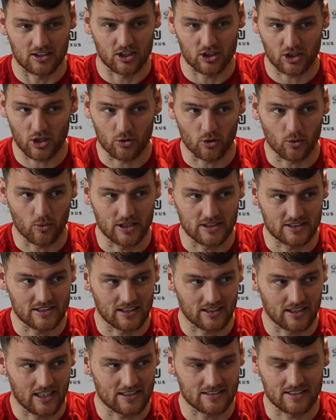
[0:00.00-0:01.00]
I don't always
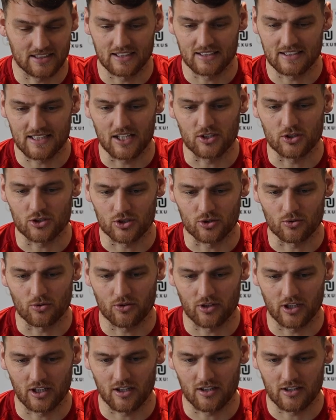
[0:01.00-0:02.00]
think that's an intentional
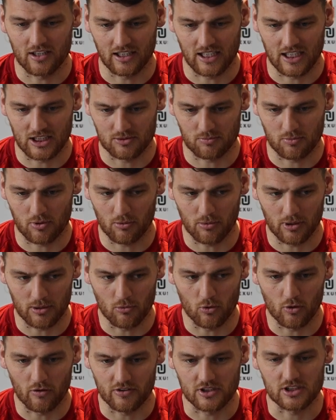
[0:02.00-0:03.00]
thing. I think that's probably
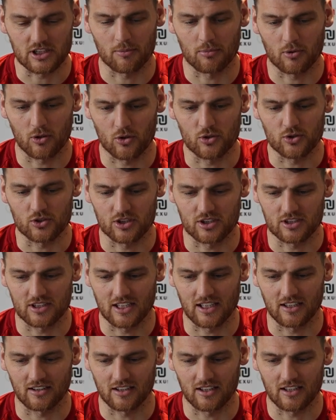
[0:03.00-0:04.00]
more of a subconscious
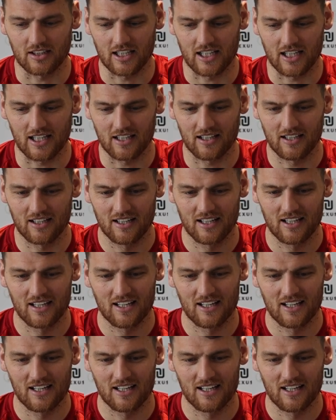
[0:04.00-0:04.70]
thing that they